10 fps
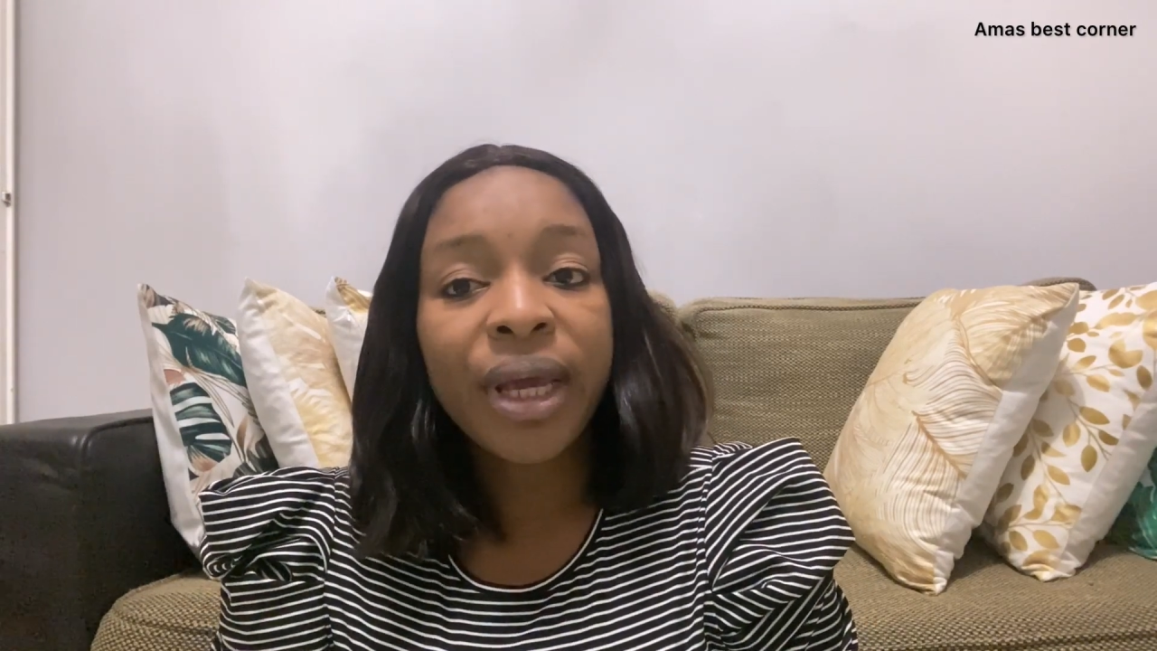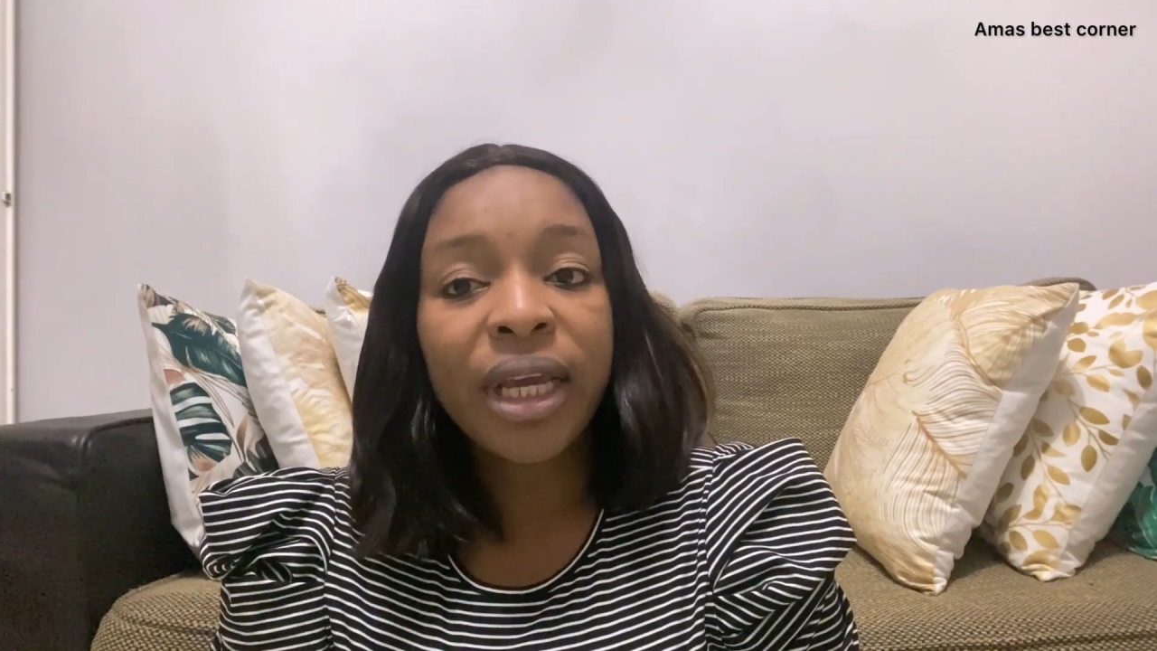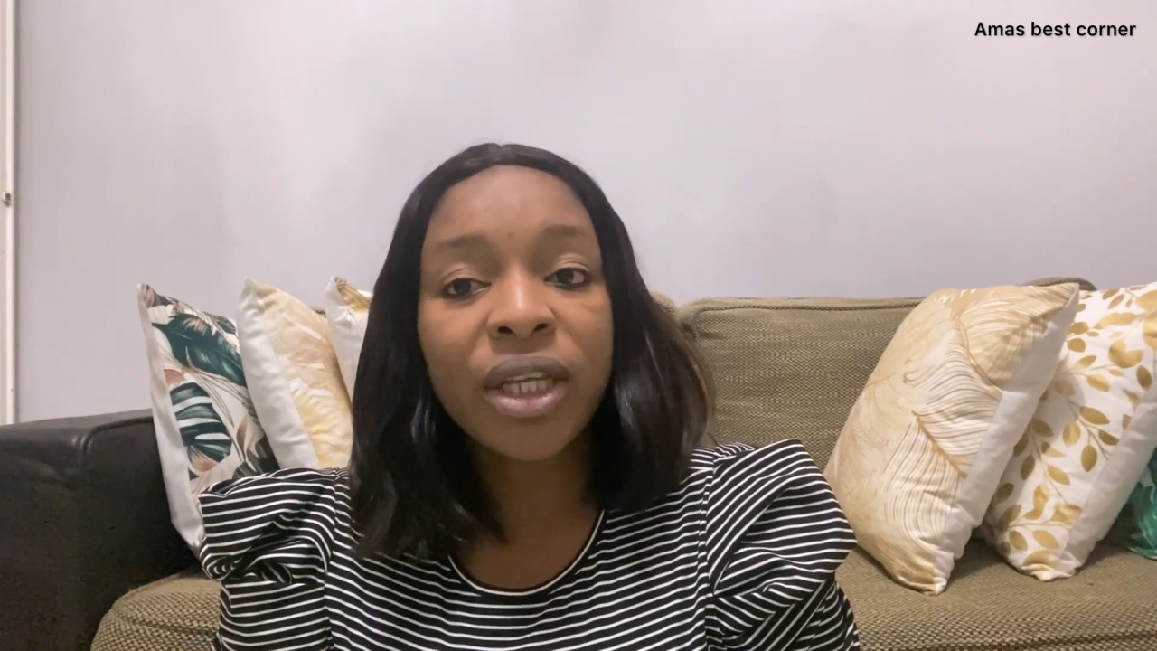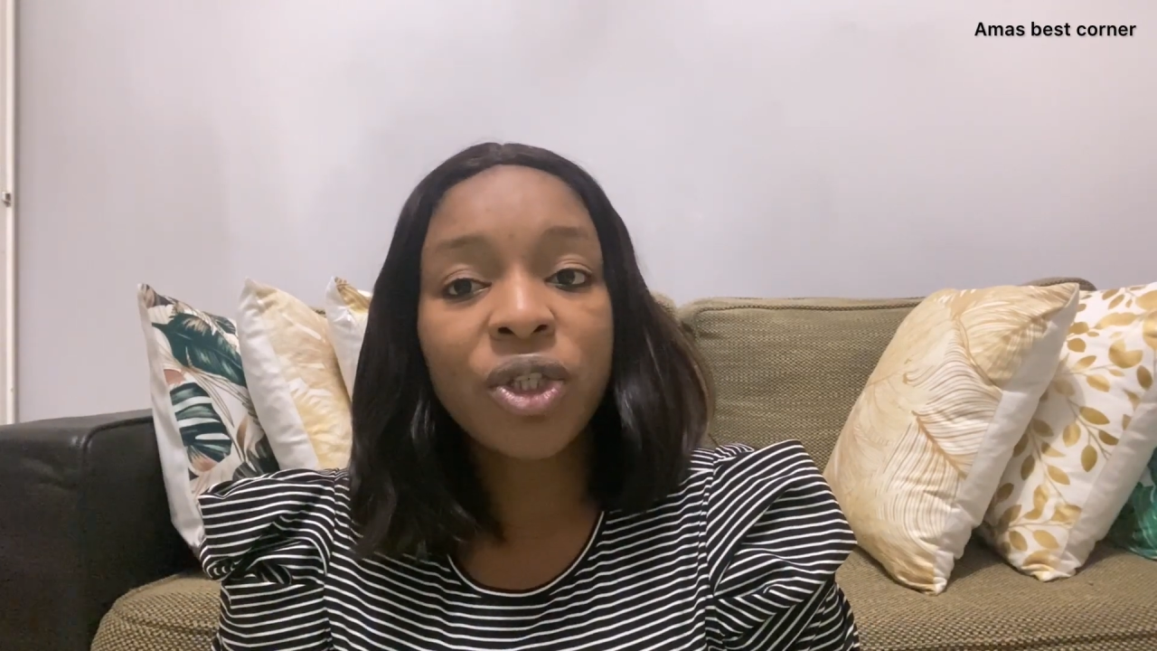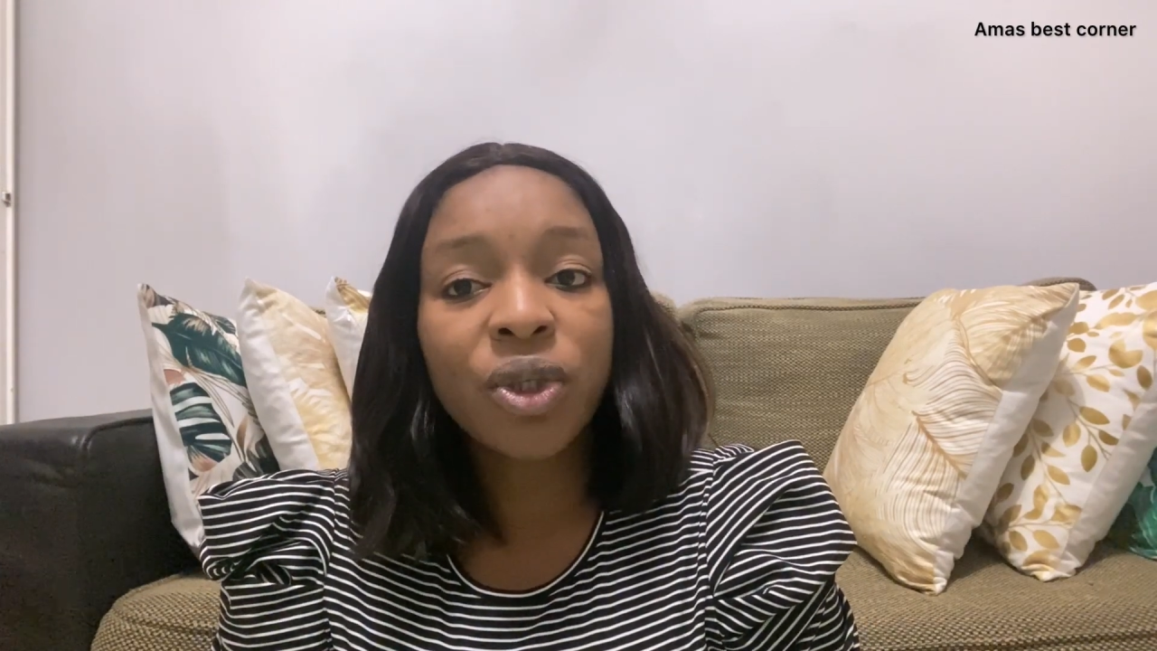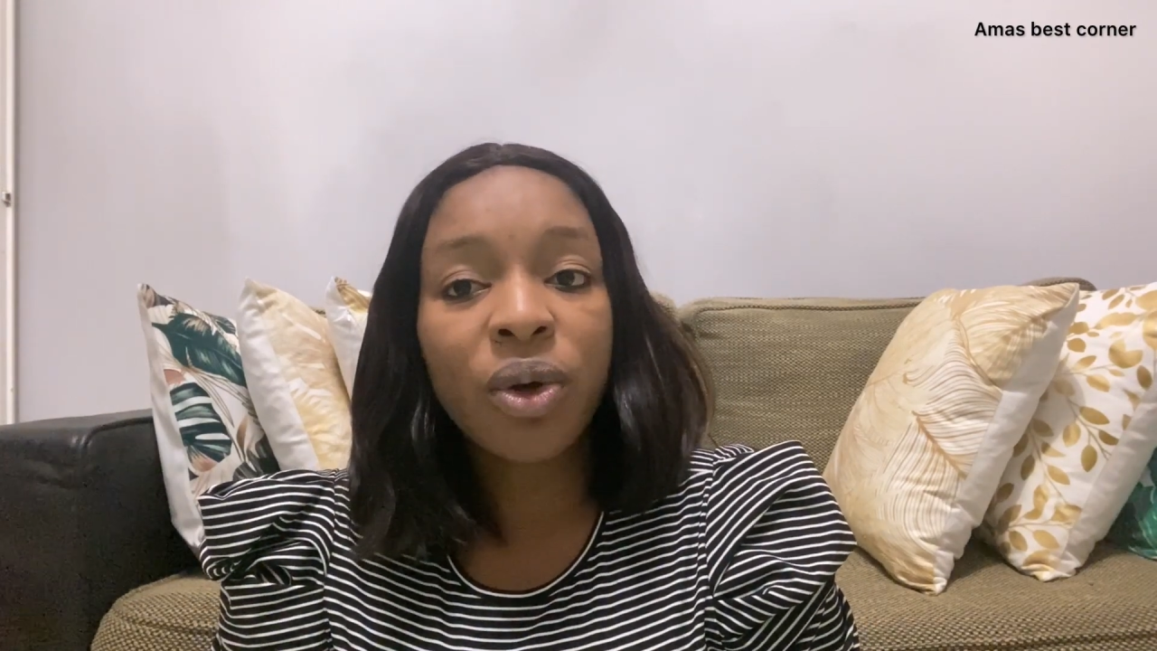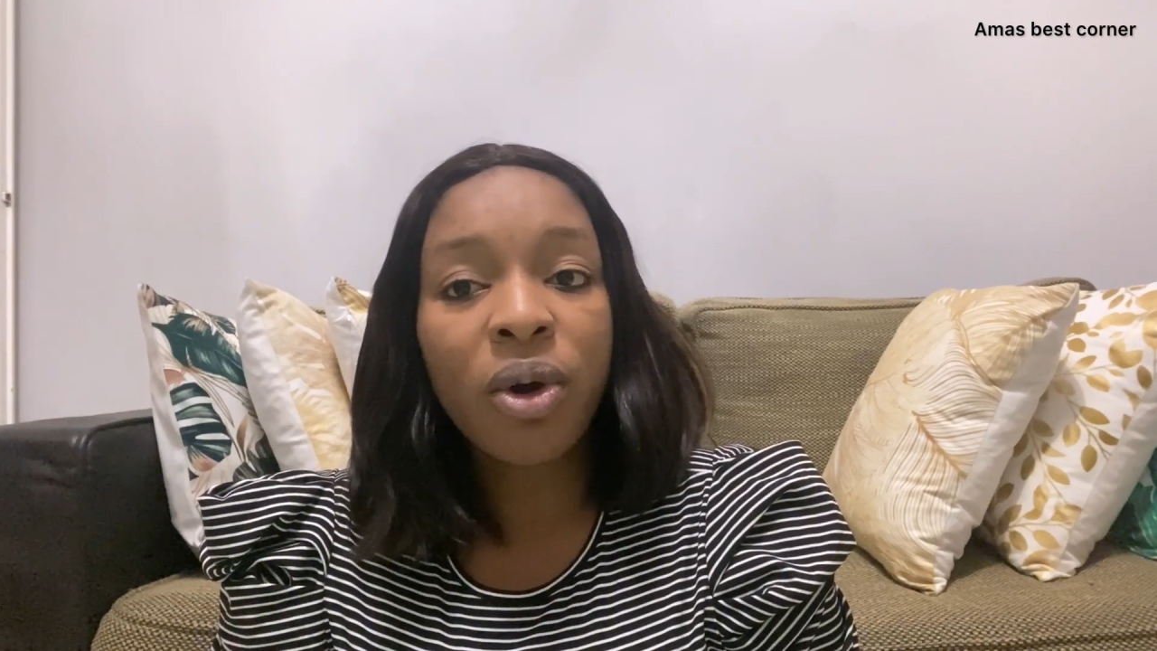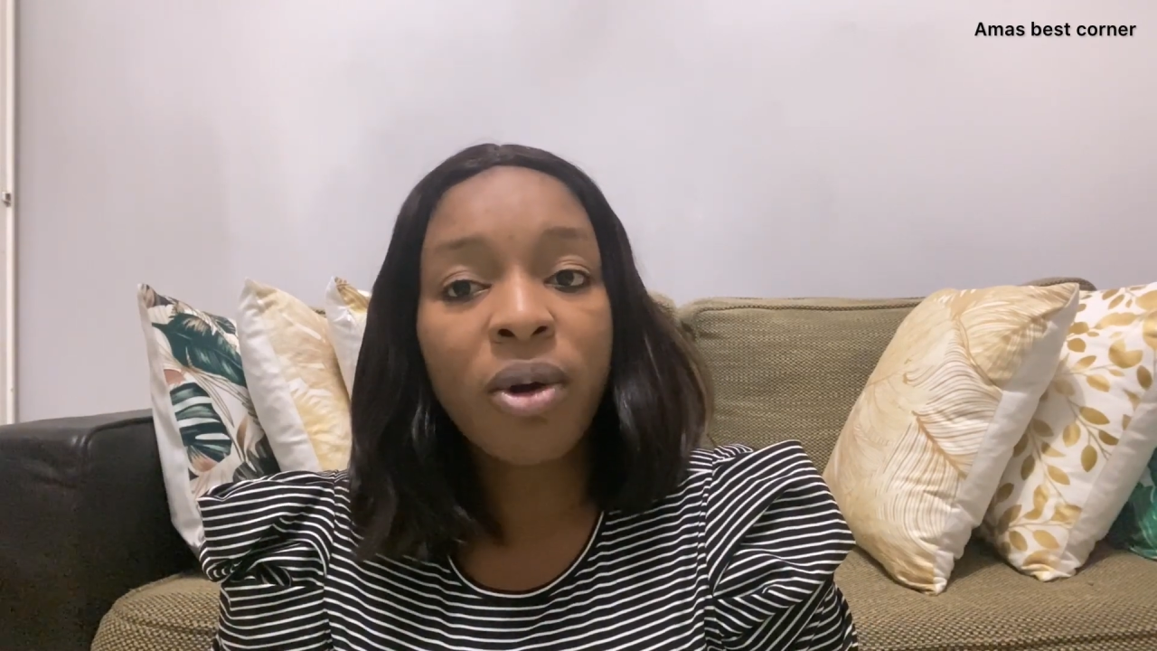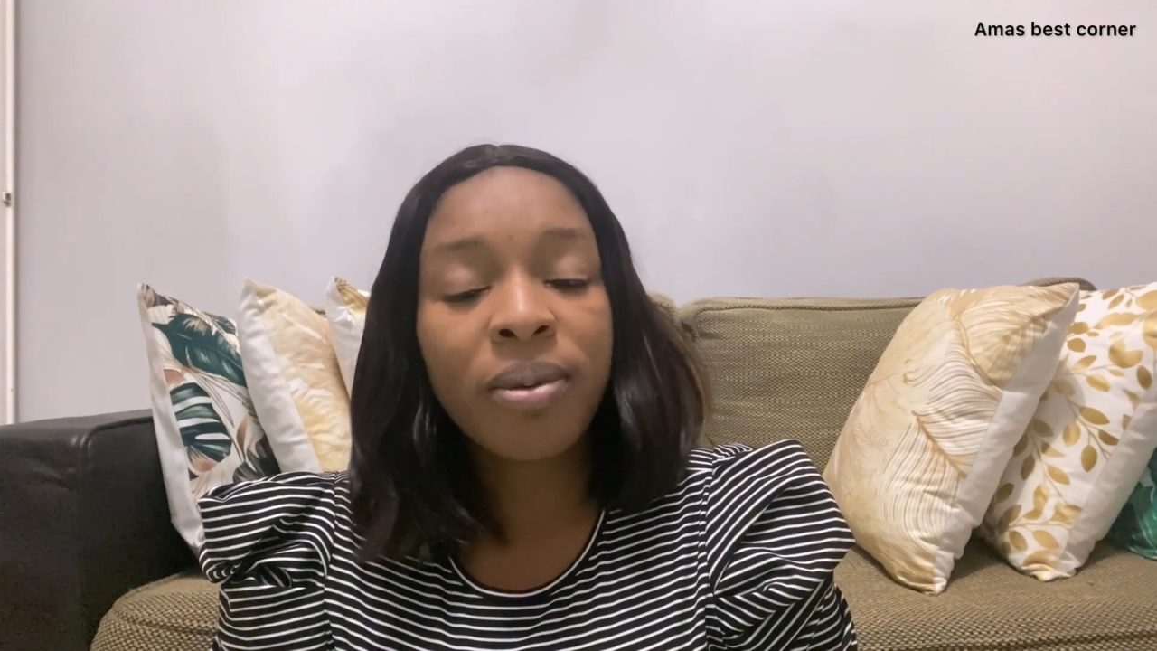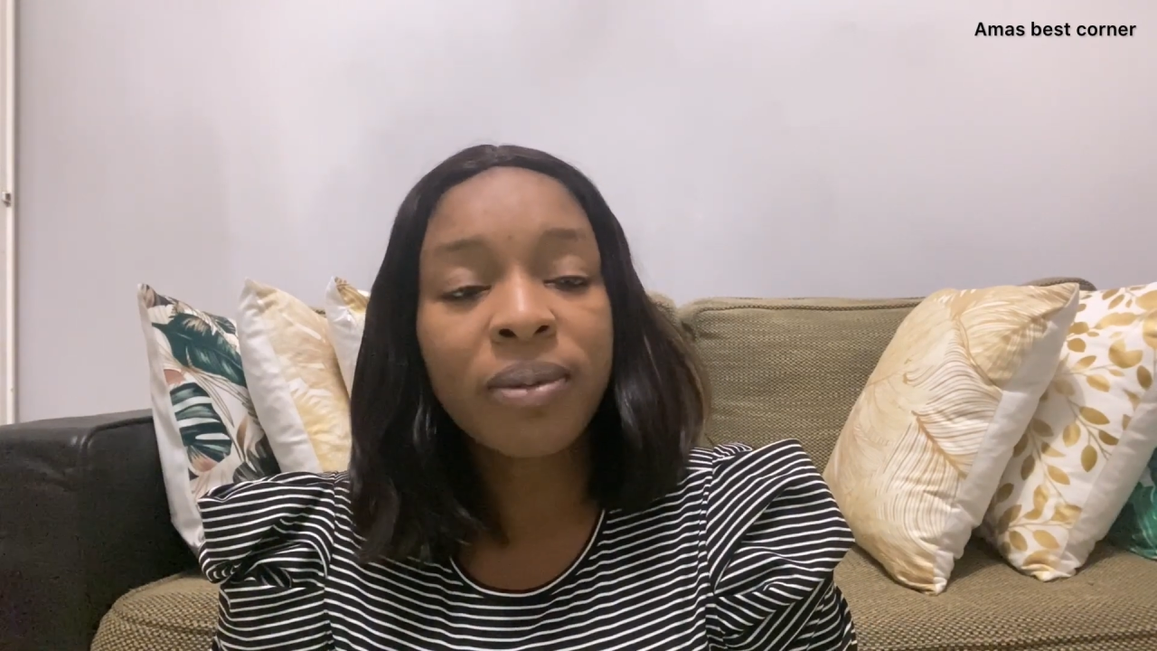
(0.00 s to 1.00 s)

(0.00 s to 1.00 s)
a job